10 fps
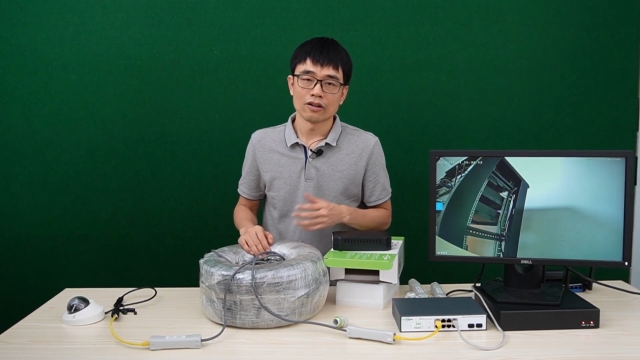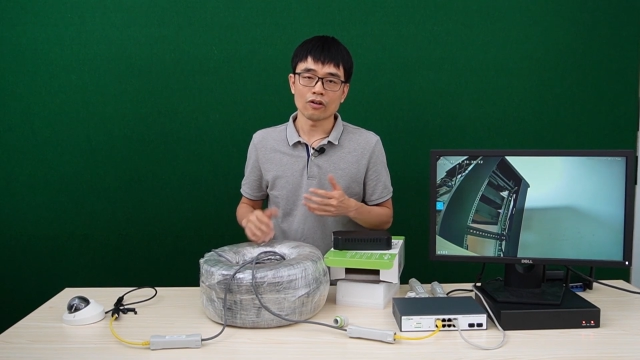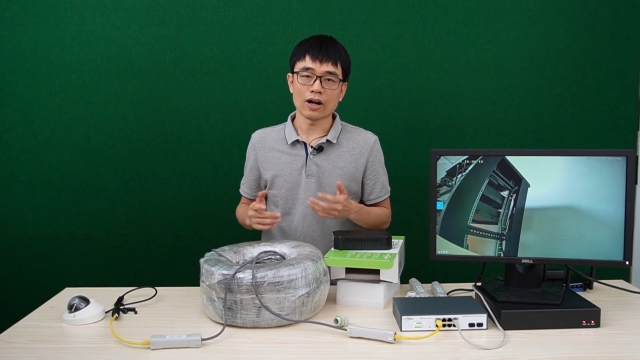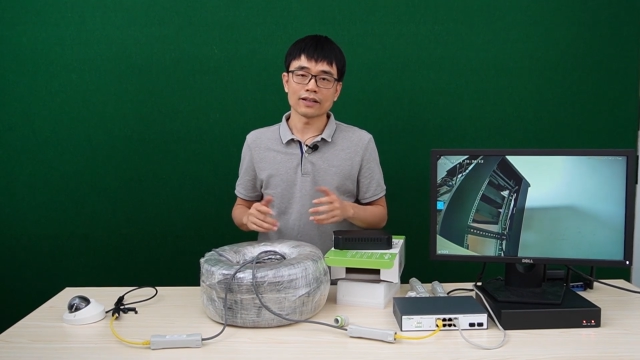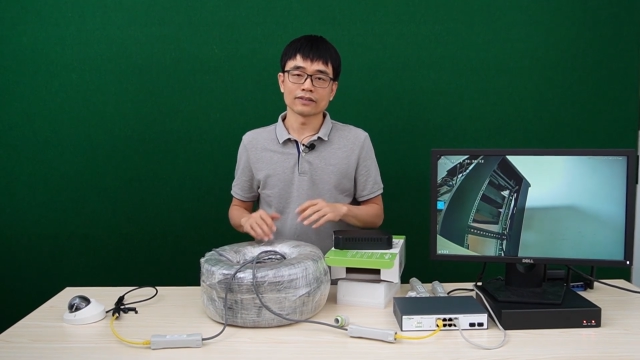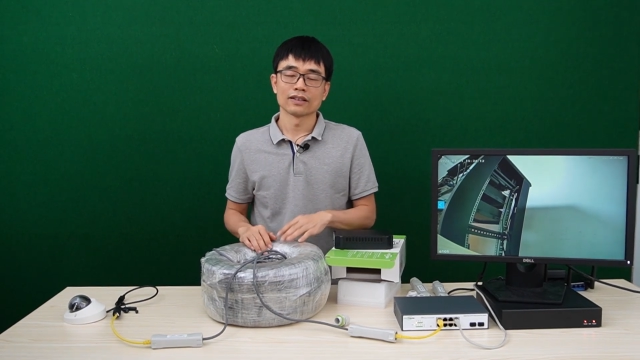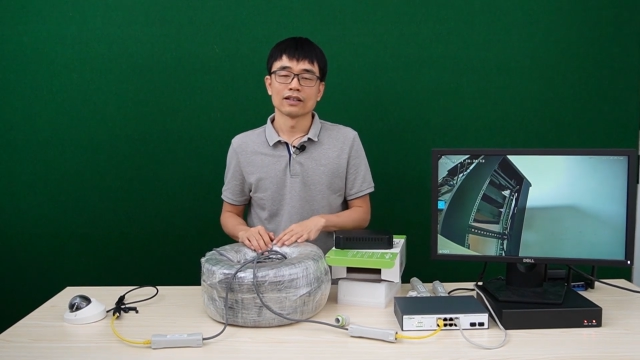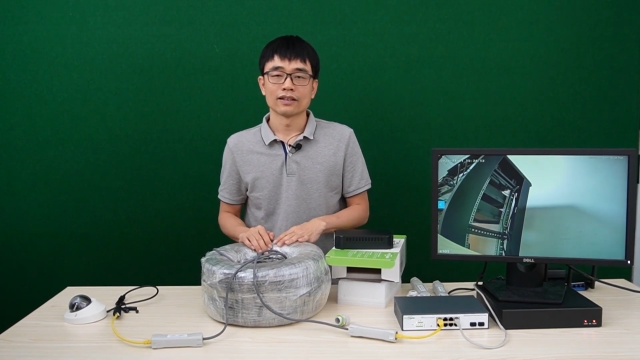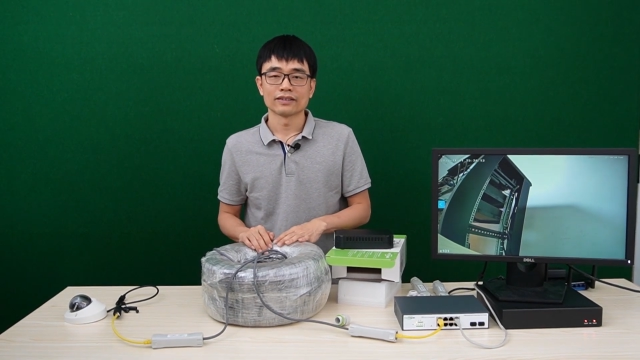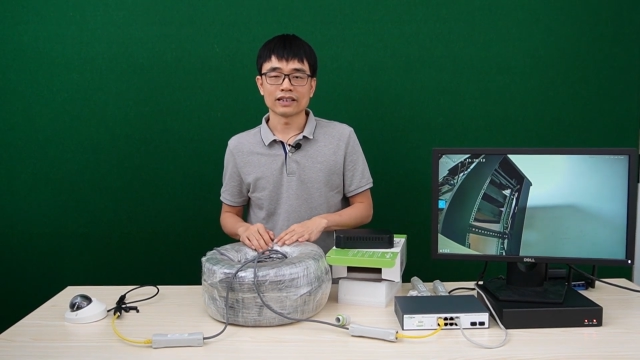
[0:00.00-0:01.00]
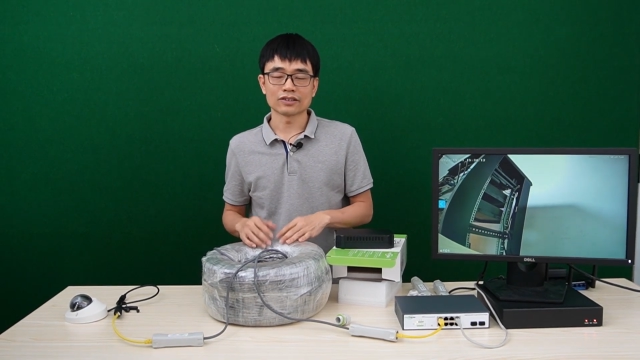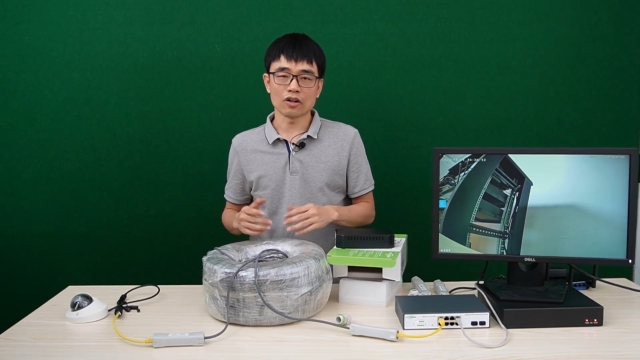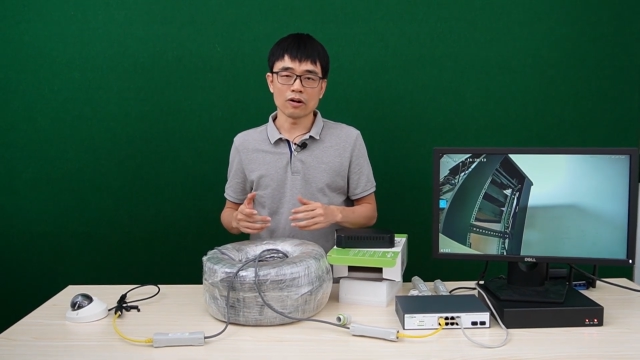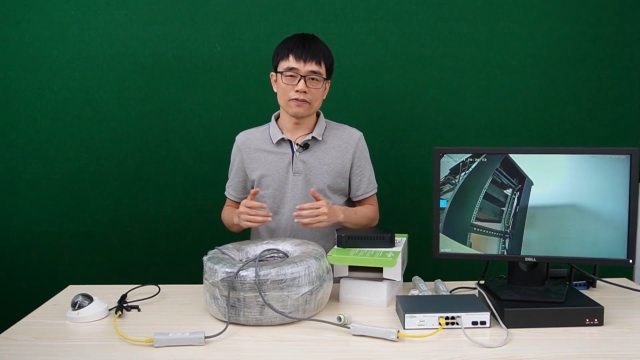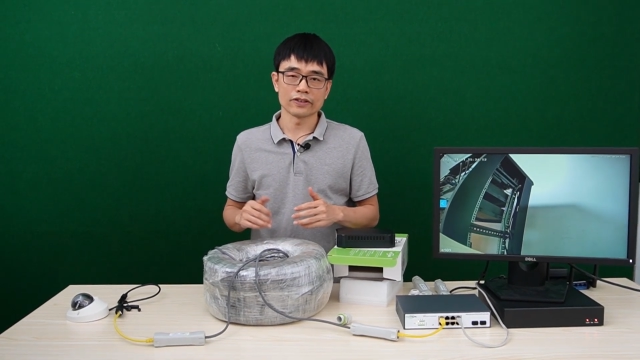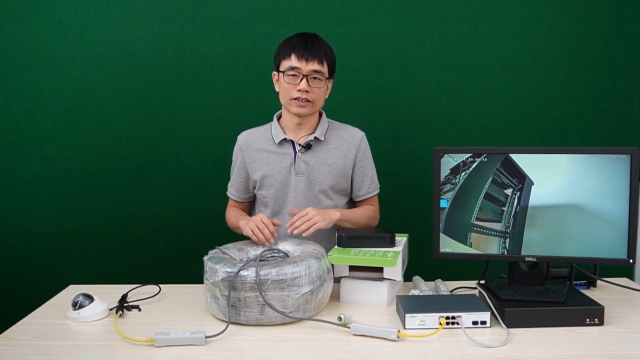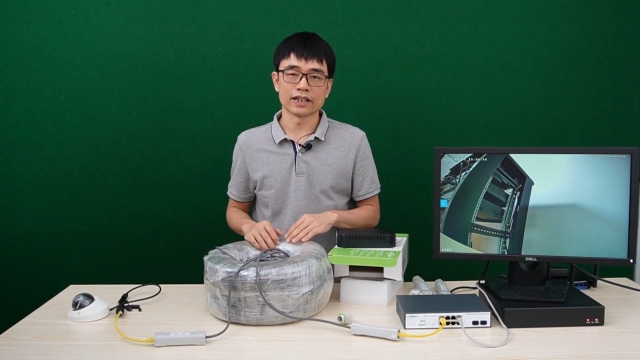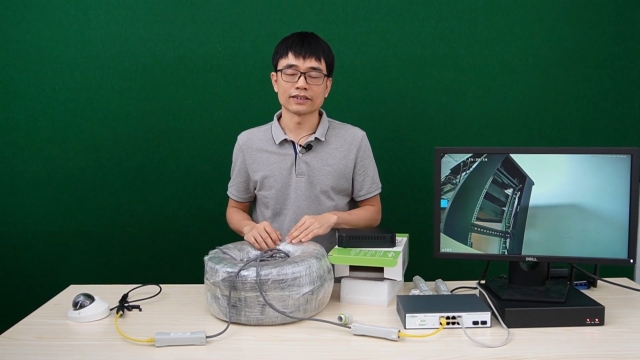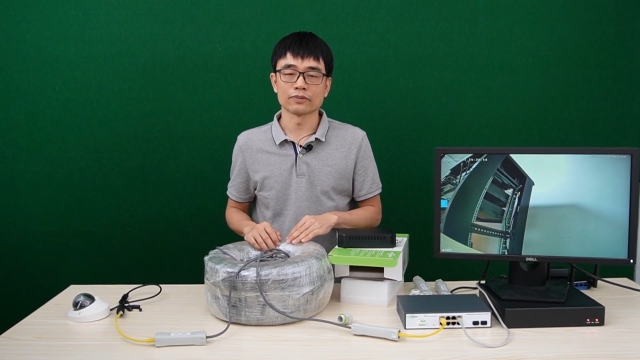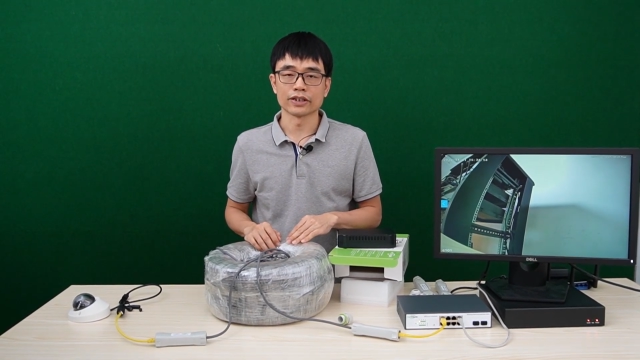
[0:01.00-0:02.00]
Alright, that's all for
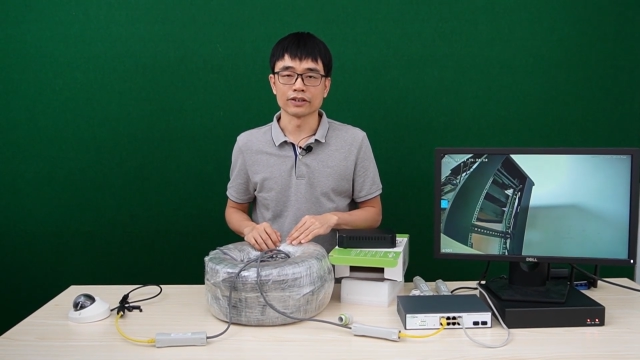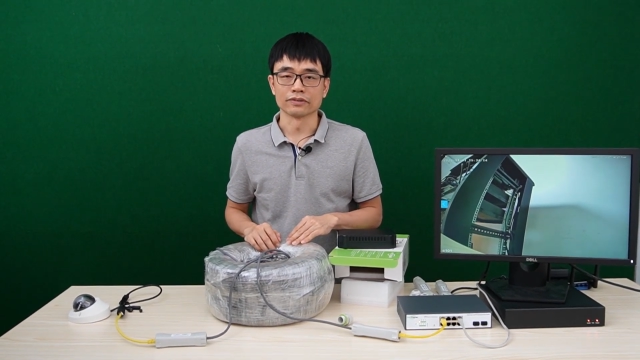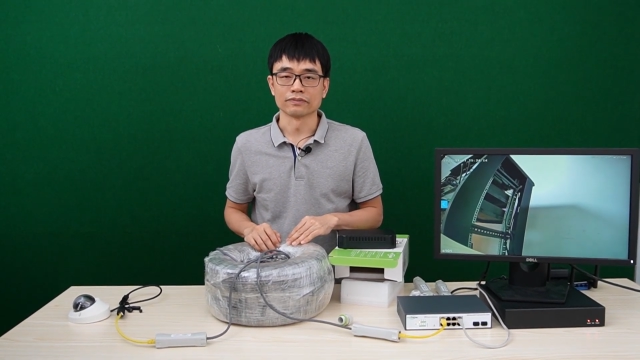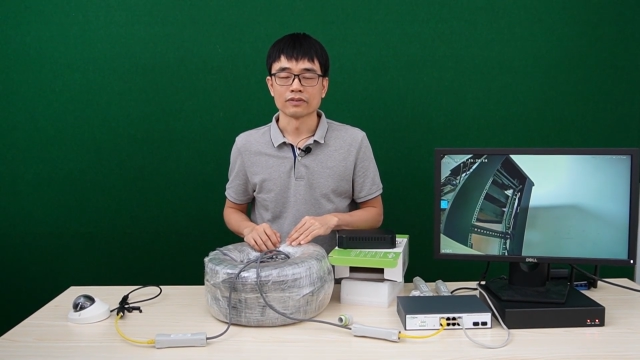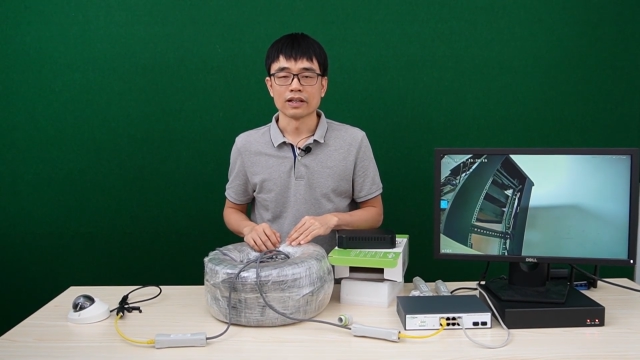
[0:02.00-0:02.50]
today's video.